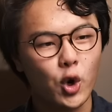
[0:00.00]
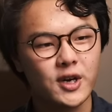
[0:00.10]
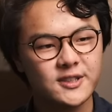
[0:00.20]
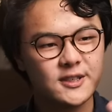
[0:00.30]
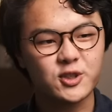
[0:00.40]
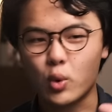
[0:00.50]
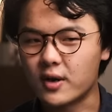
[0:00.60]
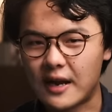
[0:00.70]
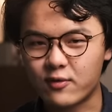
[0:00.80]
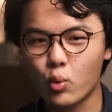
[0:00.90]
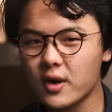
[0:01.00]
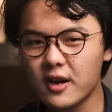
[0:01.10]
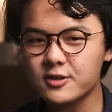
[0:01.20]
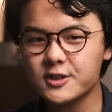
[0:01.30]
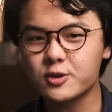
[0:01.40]
Or is this what everyone
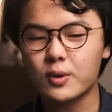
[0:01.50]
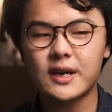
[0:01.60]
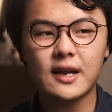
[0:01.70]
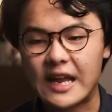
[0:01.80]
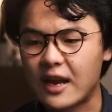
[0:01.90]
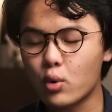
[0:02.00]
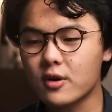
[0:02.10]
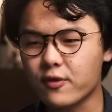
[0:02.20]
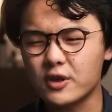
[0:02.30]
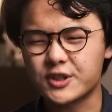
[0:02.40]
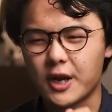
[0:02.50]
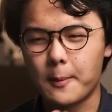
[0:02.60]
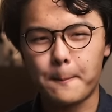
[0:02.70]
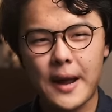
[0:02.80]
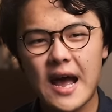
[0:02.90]
else is reading? In order for us to
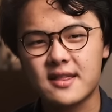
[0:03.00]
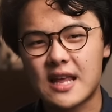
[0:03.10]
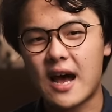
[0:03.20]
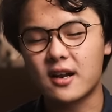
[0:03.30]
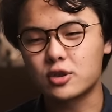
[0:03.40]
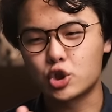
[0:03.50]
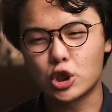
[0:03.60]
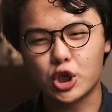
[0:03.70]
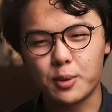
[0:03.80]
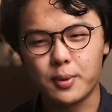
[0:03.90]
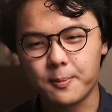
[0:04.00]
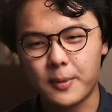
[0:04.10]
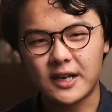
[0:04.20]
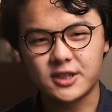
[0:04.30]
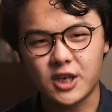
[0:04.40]
combat that, judging a book
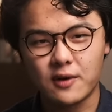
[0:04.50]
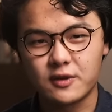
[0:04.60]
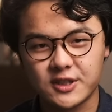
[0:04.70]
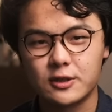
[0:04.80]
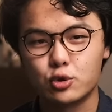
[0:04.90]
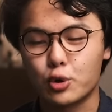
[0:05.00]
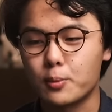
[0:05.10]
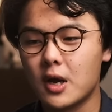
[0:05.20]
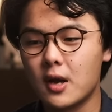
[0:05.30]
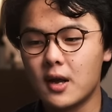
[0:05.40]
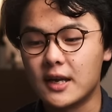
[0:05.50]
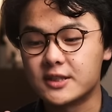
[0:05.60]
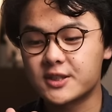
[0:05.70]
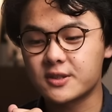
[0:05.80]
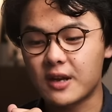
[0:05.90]
by its cover syndrome,
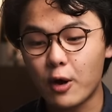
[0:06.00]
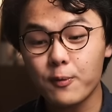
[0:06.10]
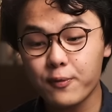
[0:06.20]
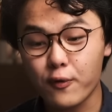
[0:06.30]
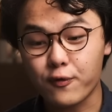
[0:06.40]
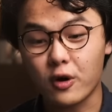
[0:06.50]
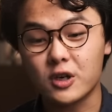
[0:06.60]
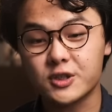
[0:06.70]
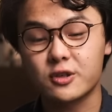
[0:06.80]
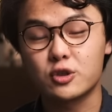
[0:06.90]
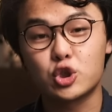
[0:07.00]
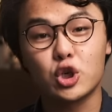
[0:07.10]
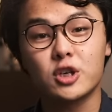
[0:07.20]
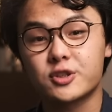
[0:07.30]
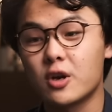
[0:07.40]
it's helpful for us to
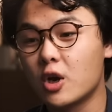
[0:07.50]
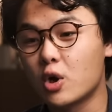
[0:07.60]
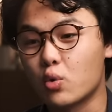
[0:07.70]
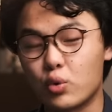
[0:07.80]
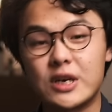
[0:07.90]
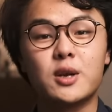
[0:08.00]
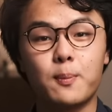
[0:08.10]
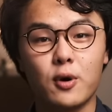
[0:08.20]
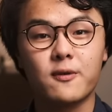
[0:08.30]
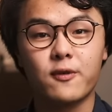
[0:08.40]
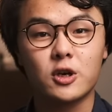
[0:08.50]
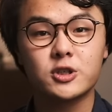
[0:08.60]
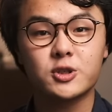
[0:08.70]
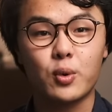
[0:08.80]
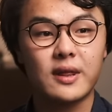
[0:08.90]
just read the book
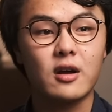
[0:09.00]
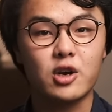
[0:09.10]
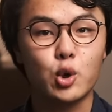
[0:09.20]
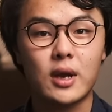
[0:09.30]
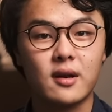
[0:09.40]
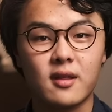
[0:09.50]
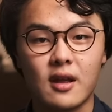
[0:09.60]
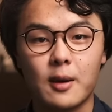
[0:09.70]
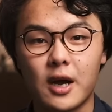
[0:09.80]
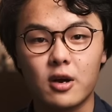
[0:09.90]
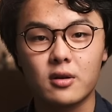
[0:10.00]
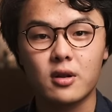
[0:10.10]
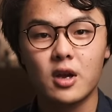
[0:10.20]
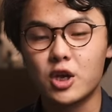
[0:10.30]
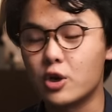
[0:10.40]
first without knowing anything about it.
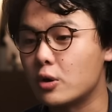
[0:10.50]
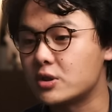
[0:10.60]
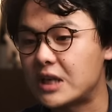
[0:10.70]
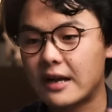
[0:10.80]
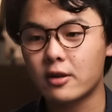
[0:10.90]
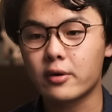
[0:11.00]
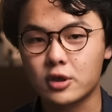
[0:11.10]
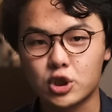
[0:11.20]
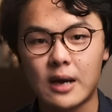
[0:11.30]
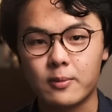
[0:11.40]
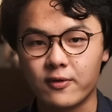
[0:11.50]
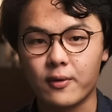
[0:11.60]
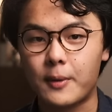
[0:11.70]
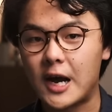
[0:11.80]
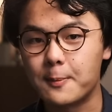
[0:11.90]
You know, download a chapter
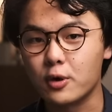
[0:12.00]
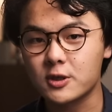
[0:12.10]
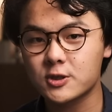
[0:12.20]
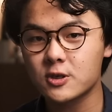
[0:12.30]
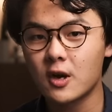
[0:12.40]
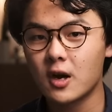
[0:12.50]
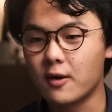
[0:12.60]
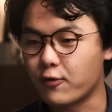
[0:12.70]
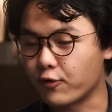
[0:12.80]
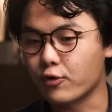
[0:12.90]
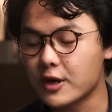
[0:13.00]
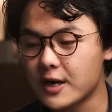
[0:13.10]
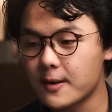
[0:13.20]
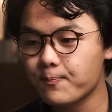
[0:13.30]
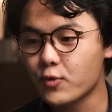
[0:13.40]
from iBooks for
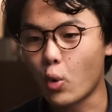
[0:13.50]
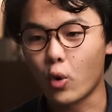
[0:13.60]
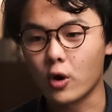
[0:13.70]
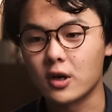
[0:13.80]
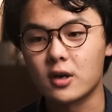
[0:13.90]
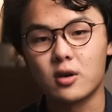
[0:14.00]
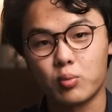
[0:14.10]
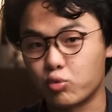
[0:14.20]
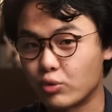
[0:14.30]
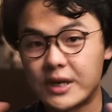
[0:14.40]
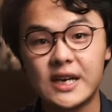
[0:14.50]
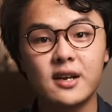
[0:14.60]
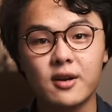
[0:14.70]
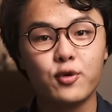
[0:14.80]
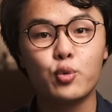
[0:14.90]
free, or
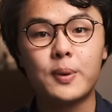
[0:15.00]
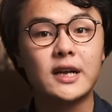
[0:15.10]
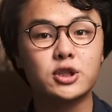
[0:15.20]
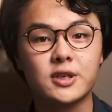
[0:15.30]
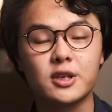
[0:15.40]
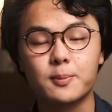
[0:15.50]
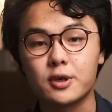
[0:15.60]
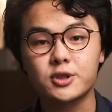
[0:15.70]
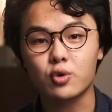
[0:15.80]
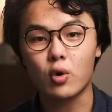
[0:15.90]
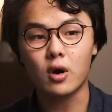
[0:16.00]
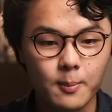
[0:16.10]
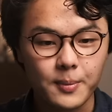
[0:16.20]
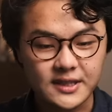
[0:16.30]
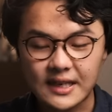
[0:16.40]
read a few pages at the bookstore.
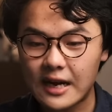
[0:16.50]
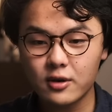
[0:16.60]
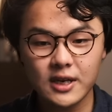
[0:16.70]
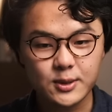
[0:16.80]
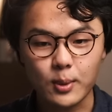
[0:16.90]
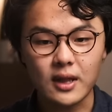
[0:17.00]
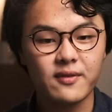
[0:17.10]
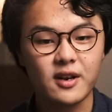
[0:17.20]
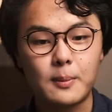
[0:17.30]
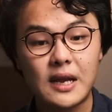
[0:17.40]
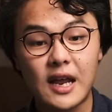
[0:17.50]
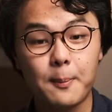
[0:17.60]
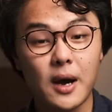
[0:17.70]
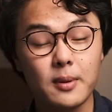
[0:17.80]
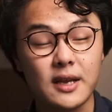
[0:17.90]
Because nowadays we live in a media
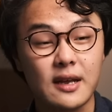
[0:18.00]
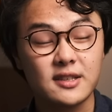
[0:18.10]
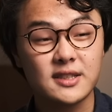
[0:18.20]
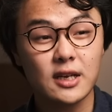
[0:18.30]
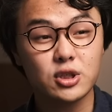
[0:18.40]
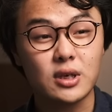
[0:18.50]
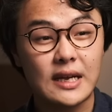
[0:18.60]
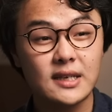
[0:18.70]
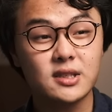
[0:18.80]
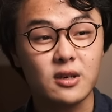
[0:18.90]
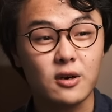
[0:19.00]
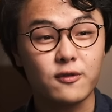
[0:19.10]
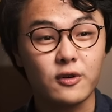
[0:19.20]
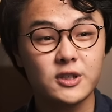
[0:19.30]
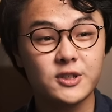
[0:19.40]
public and it's actually easier
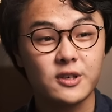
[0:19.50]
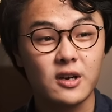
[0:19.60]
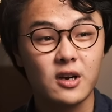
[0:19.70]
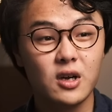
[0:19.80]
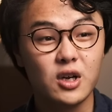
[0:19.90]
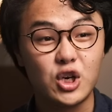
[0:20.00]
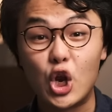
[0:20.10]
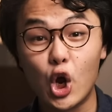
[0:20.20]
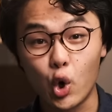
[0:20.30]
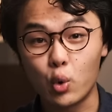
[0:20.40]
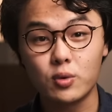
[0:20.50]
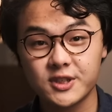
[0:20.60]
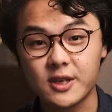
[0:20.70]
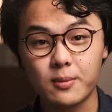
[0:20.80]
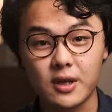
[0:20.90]
for us to know
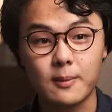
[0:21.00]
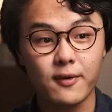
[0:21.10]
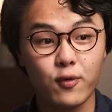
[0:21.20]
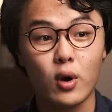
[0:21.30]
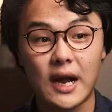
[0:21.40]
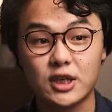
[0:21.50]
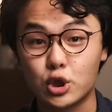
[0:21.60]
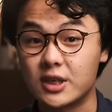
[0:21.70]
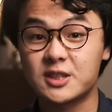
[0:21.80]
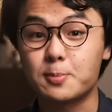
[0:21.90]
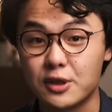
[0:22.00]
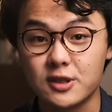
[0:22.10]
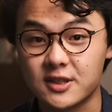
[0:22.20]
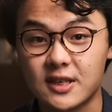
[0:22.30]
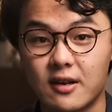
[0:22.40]
something before actually
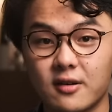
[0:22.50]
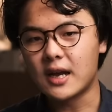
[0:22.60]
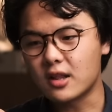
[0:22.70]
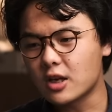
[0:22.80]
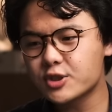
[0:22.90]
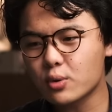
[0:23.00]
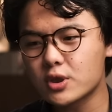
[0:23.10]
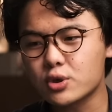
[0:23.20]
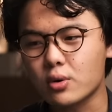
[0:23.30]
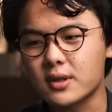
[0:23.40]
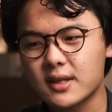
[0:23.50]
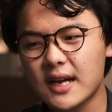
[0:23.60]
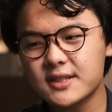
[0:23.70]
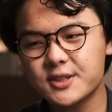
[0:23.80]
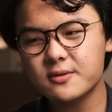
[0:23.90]
experiencing it. And long story short,
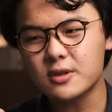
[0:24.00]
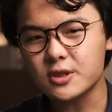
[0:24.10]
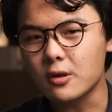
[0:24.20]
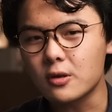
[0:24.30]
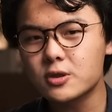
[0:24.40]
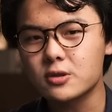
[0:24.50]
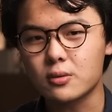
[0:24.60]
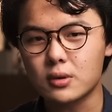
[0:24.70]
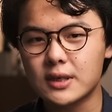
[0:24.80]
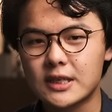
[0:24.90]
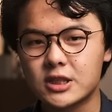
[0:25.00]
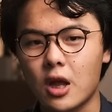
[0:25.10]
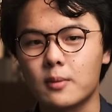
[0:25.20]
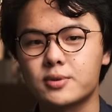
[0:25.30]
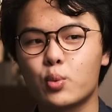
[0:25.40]
that's the solution to reading
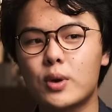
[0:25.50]
slumps.